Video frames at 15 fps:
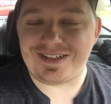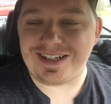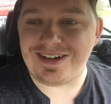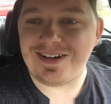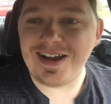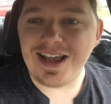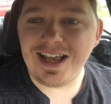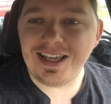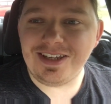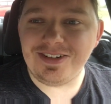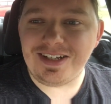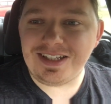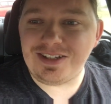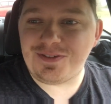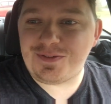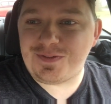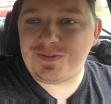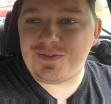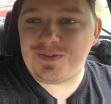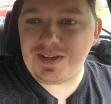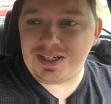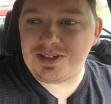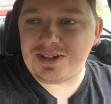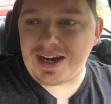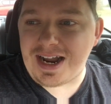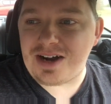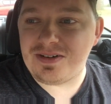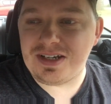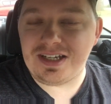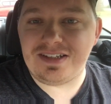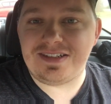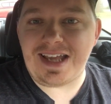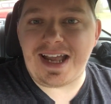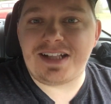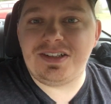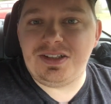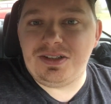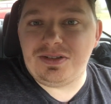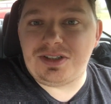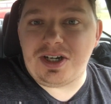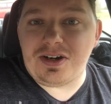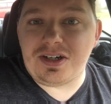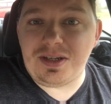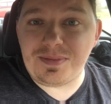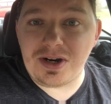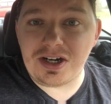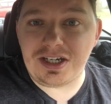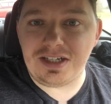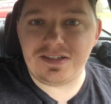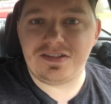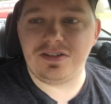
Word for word: So you need to figure out exactly your target market.